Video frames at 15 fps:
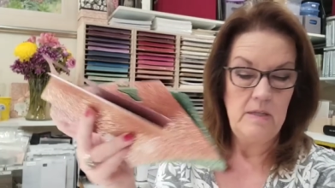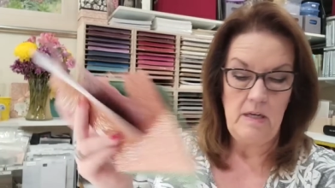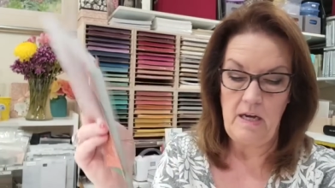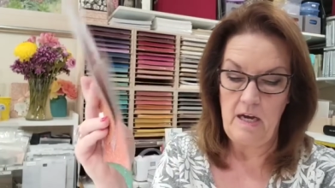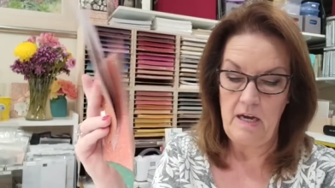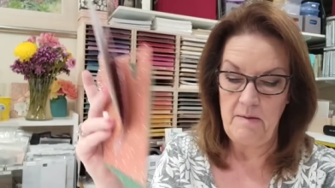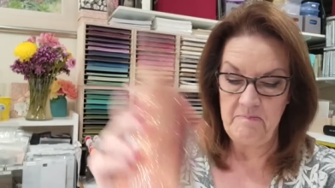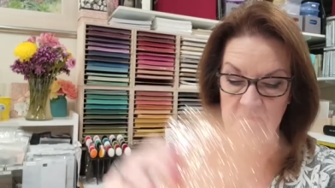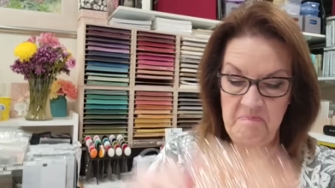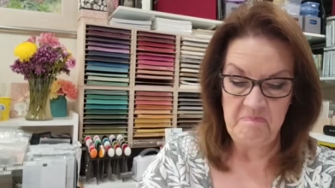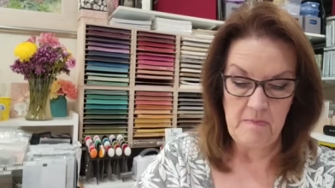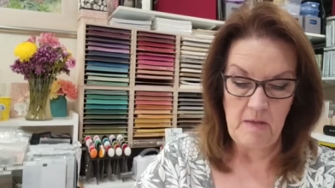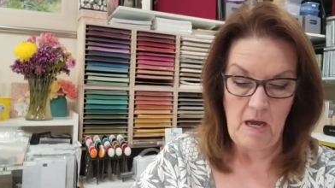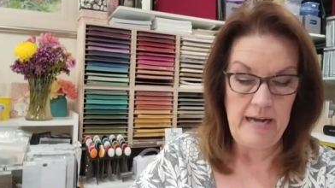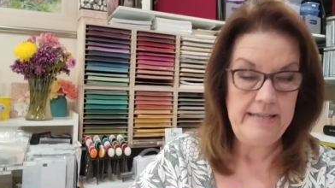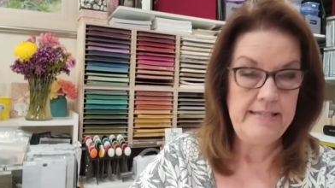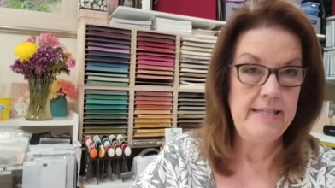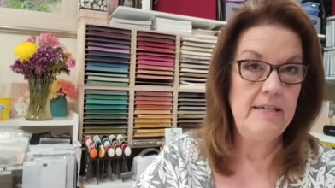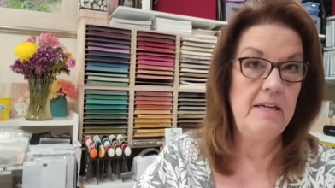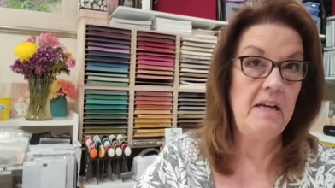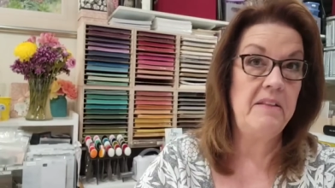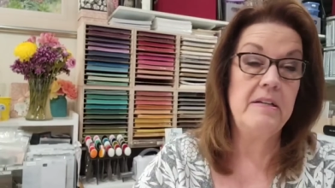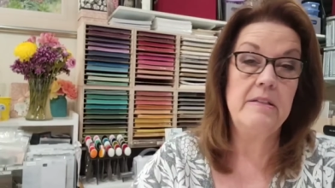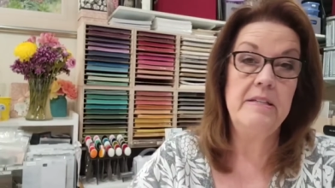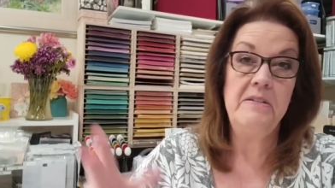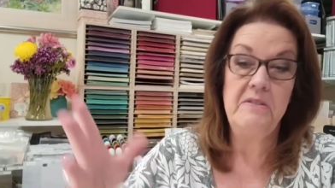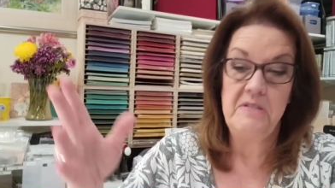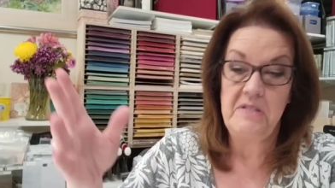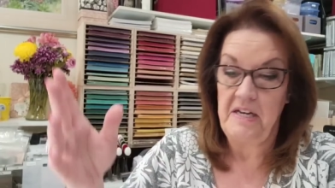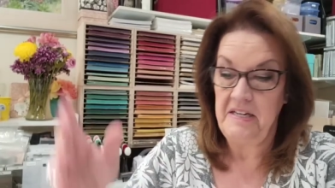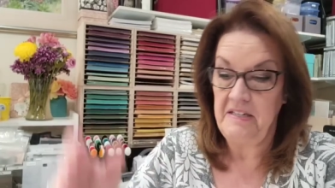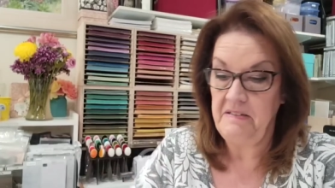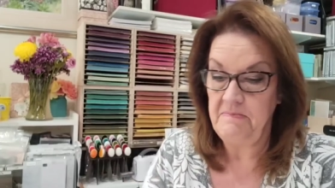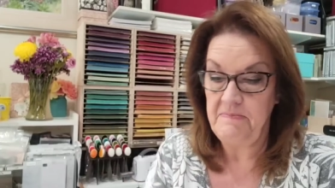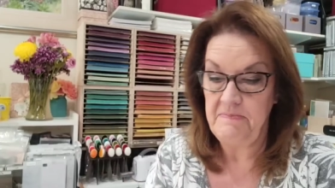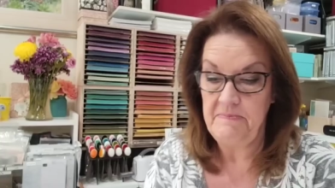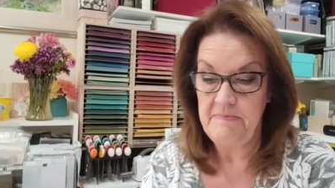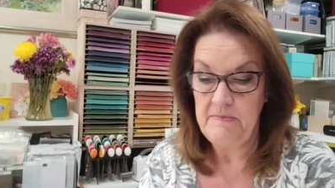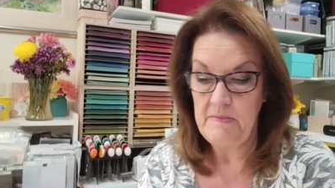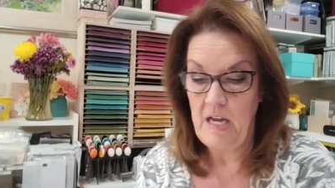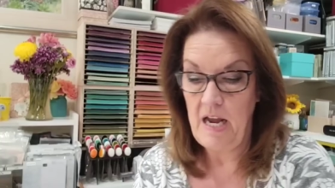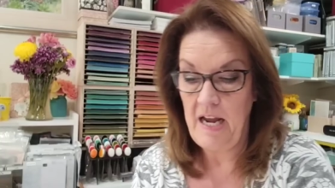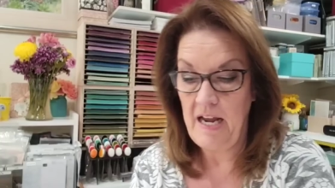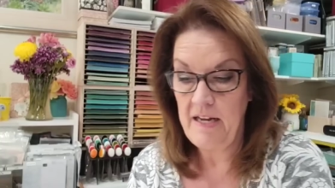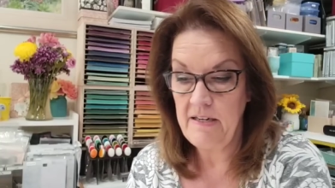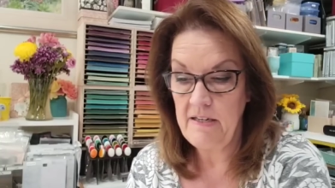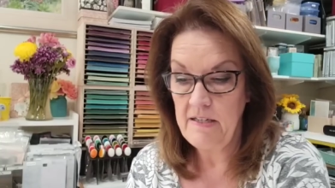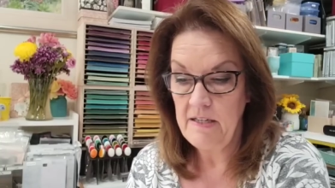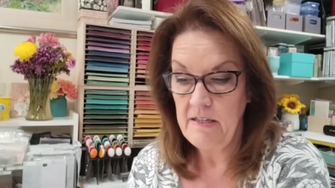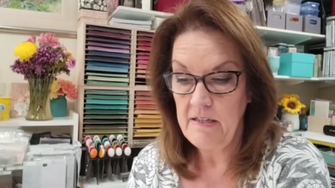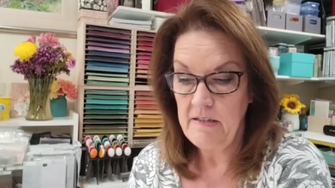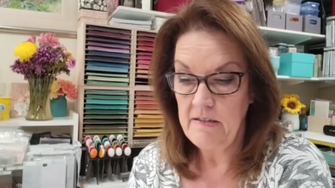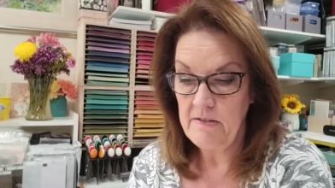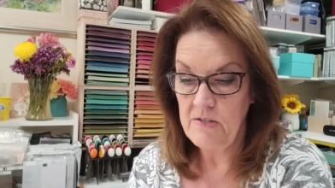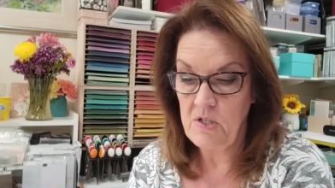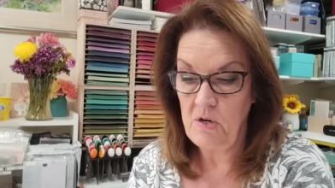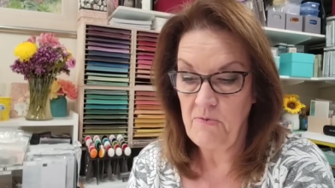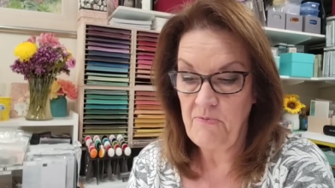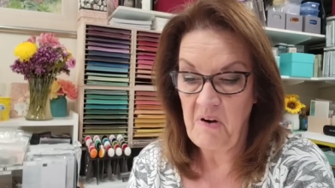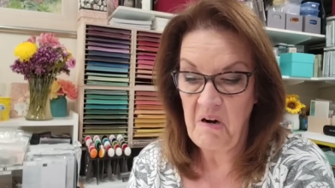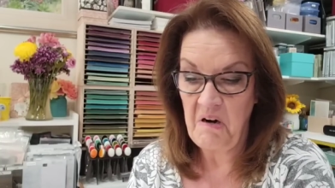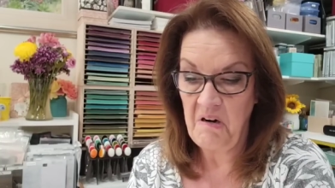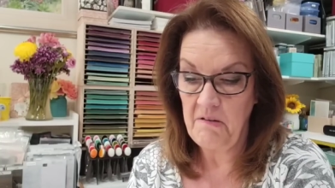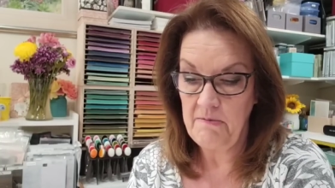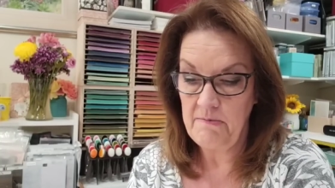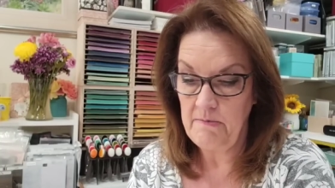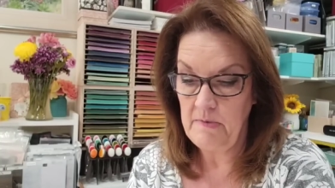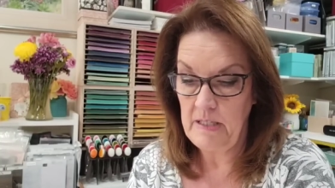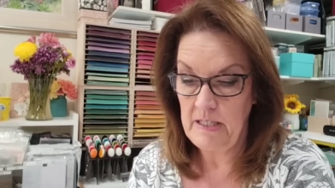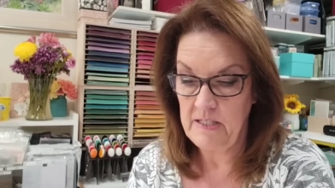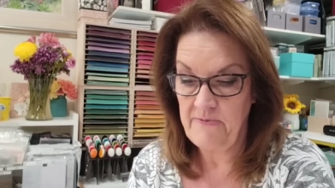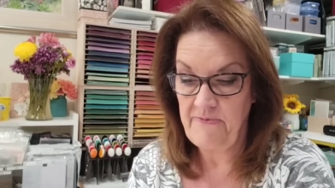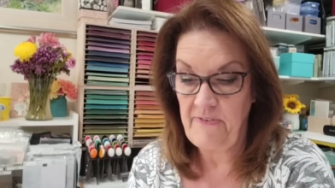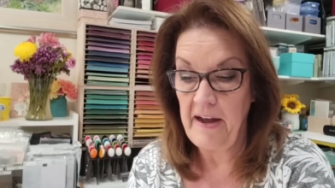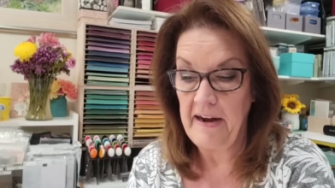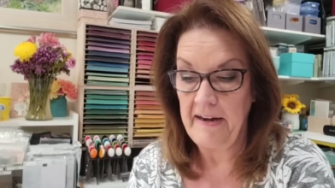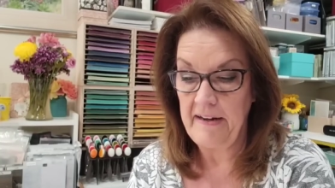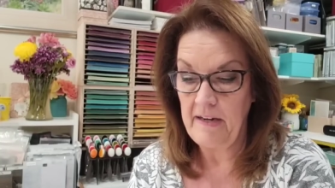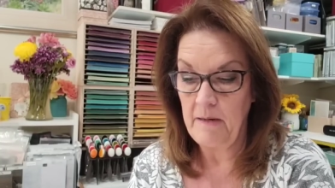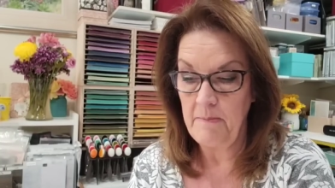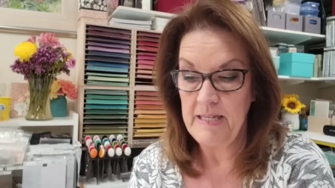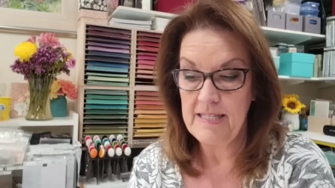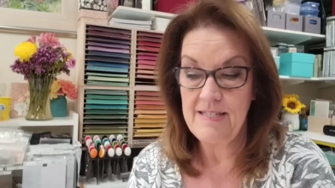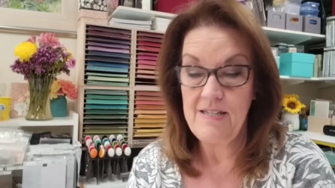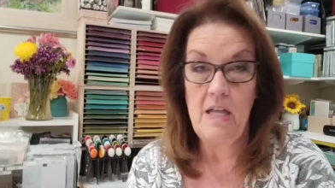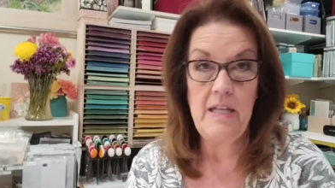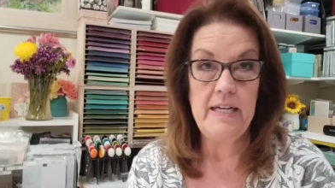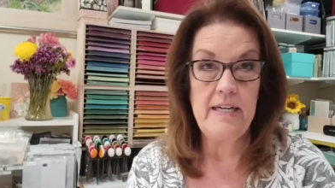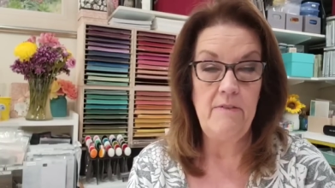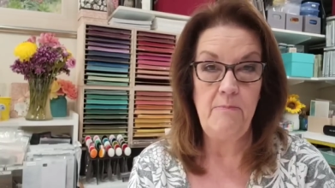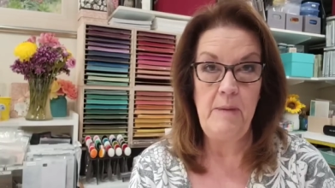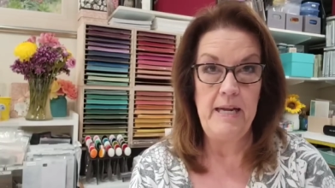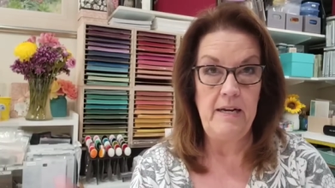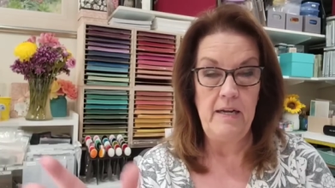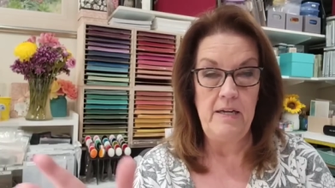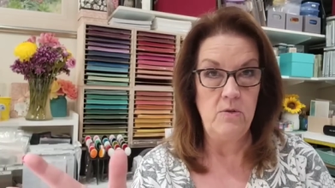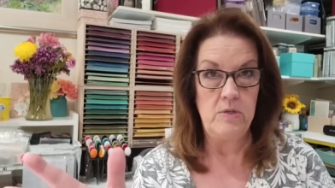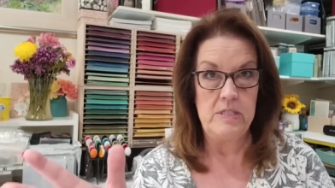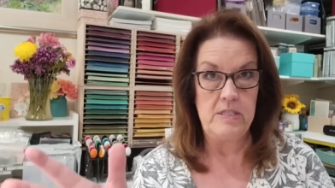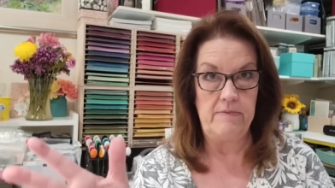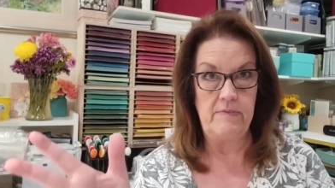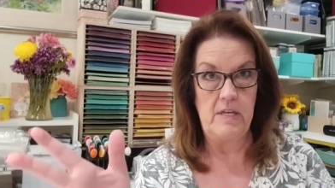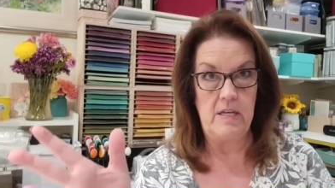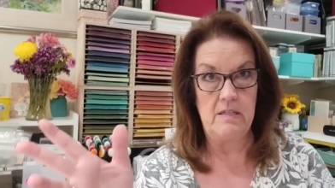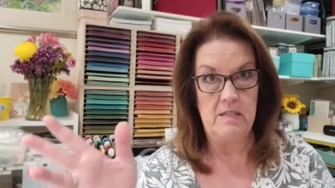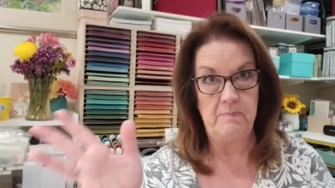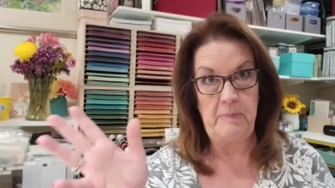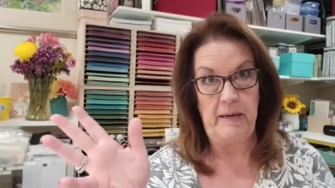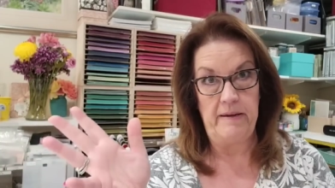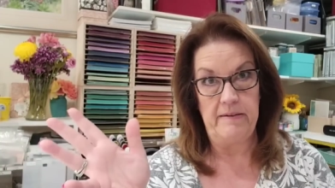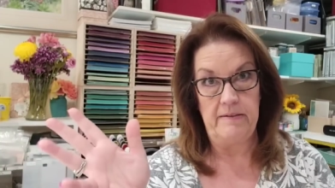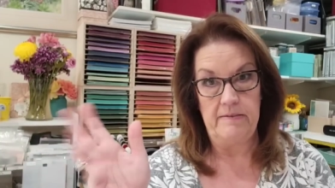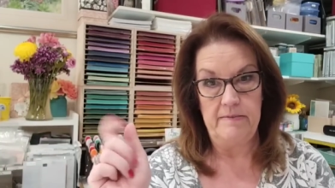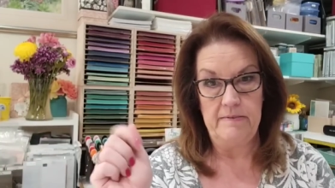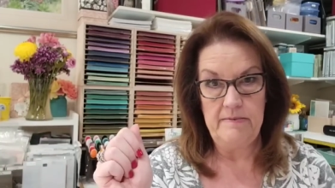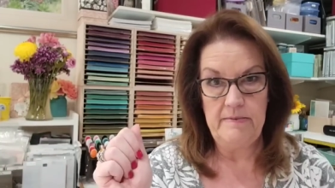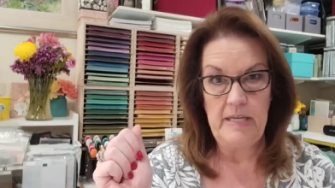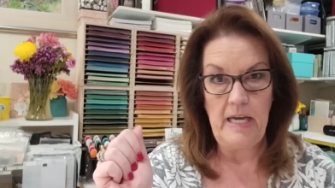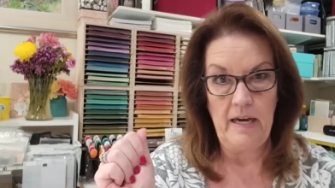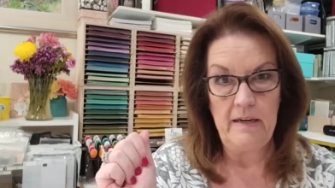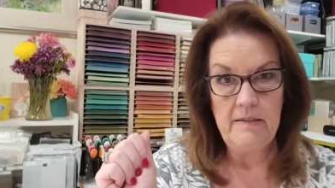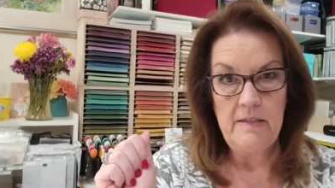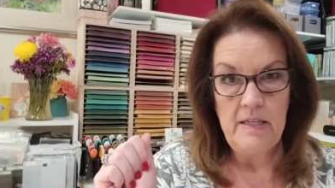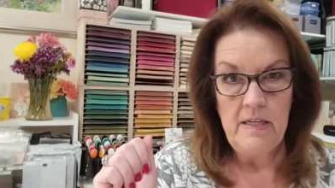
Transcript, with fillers: Um, I did it on the glitter side, and so far it's fine. I mean, it's not like I've made hundreds of these, but yeah.